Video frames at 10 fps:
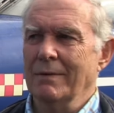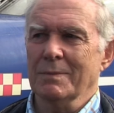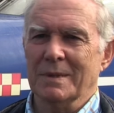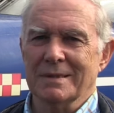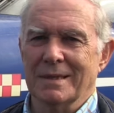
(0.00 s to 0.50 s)

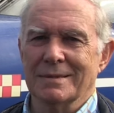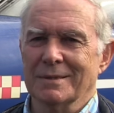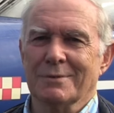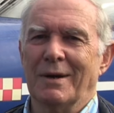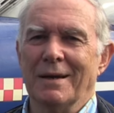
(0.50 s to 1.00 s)
Everybody says
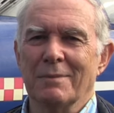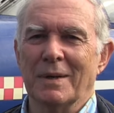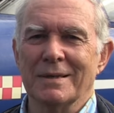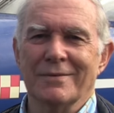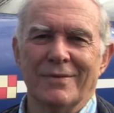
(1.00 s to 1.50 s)
it's a great
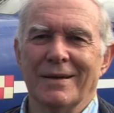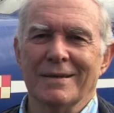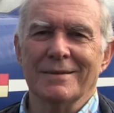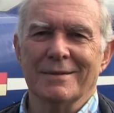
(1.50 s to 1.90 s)
airplane to fly. You know?